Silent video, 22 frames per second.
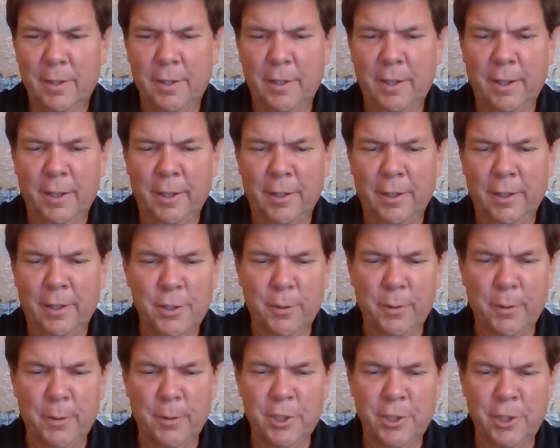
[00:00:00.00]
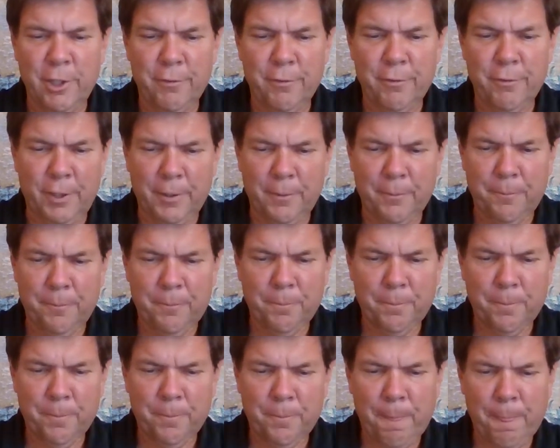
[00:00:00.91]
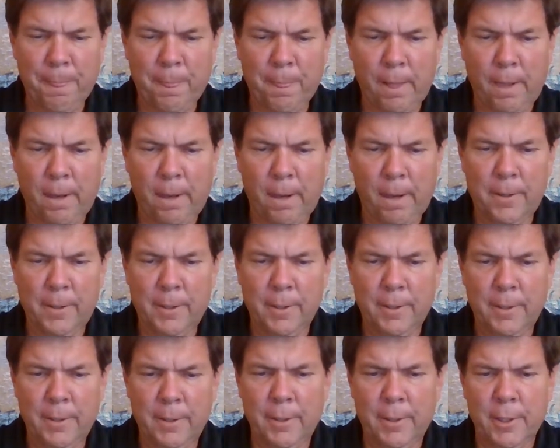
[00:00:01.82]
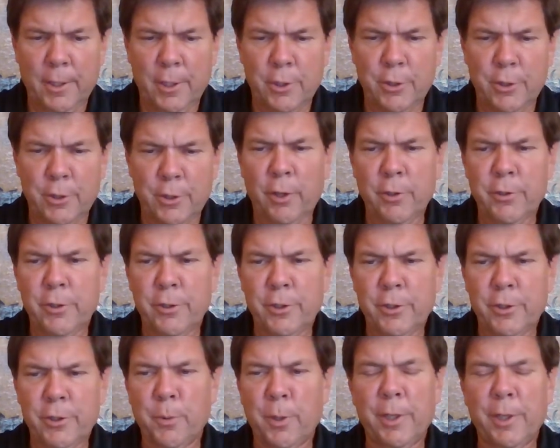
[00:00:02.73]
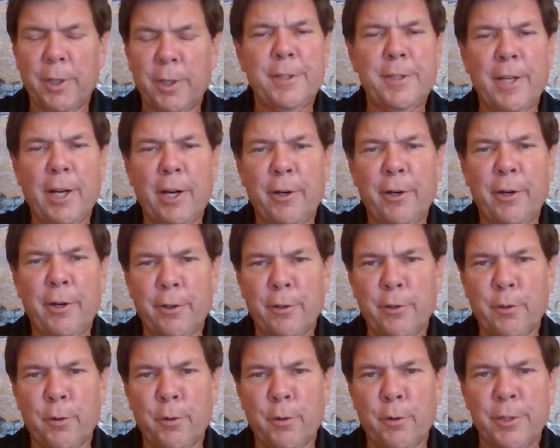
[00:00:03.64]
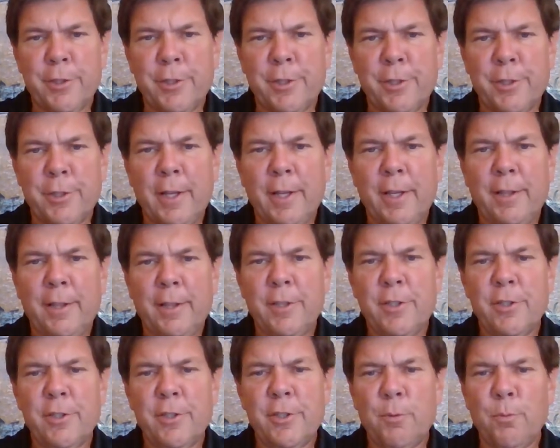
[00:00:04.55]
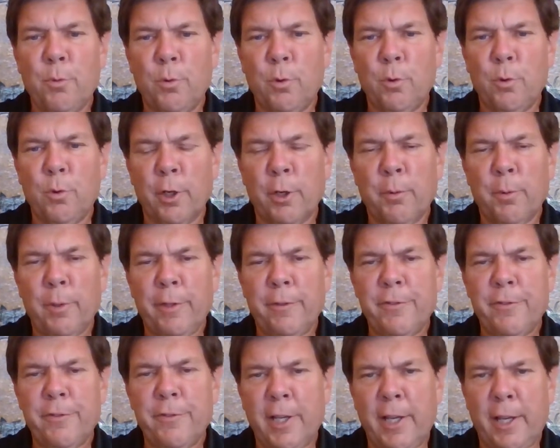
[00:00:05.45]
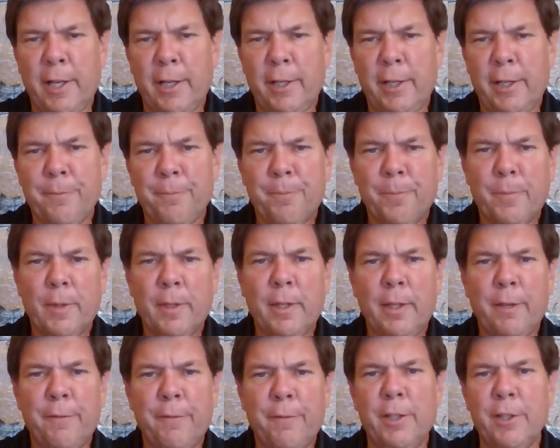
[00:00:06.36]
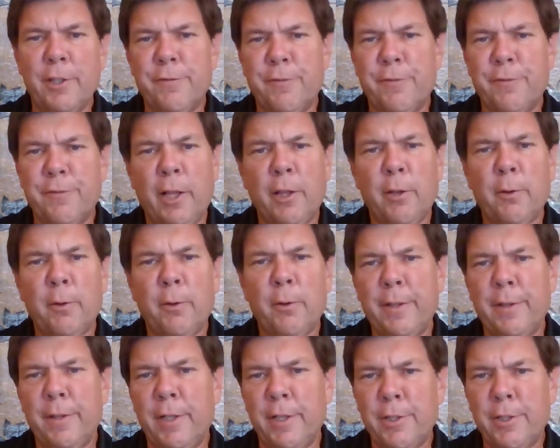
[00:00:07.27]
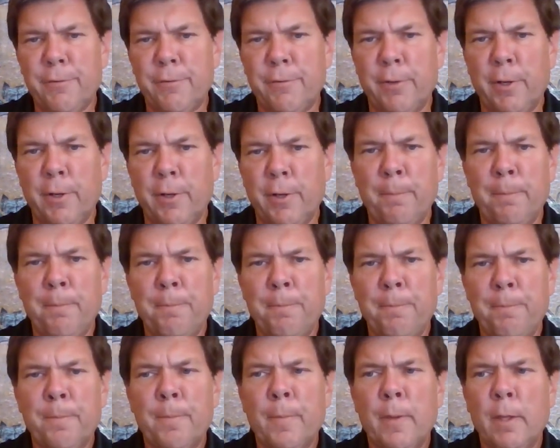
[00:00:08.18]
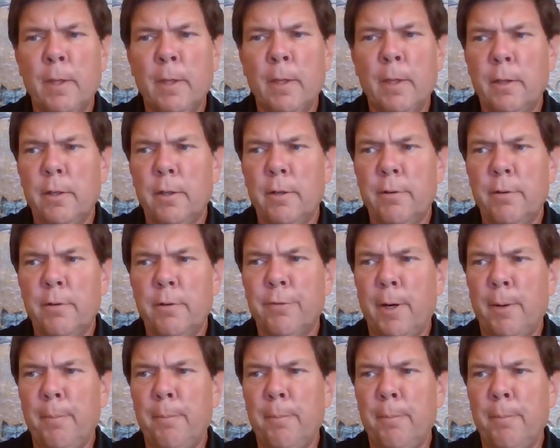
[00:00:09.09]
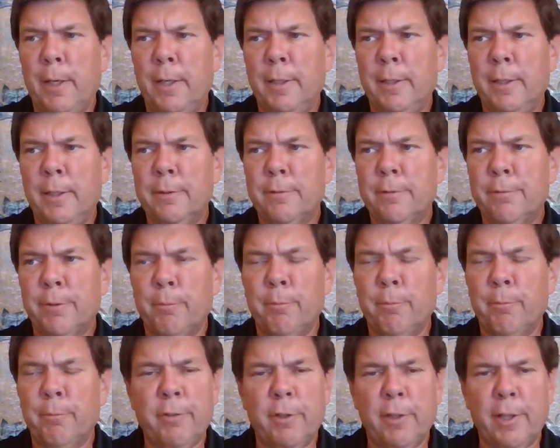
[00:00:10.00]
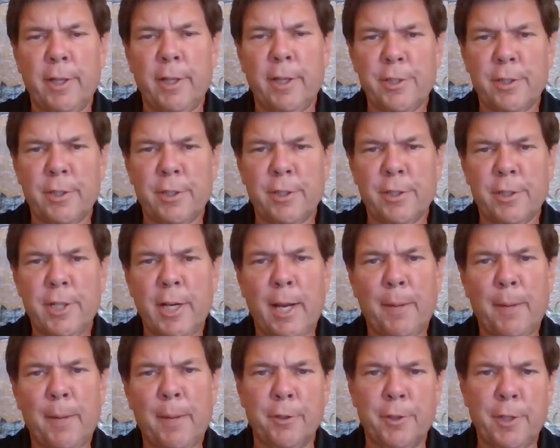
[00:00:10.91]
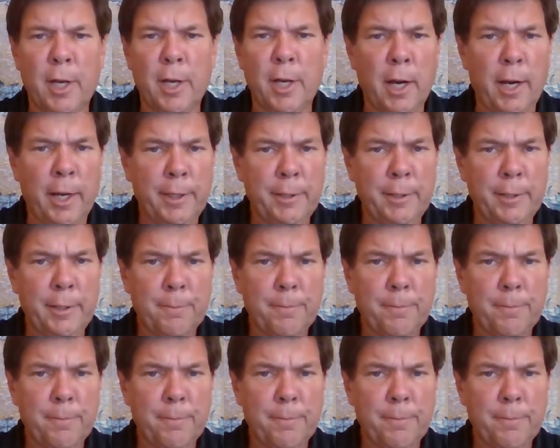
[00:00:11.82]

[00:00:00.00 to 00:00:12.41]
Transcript: Uh, so it's shifting. So I also just wanted to tell you, of course, this is a war. We've said if it is following this from from uh, from Revelation chapter nine,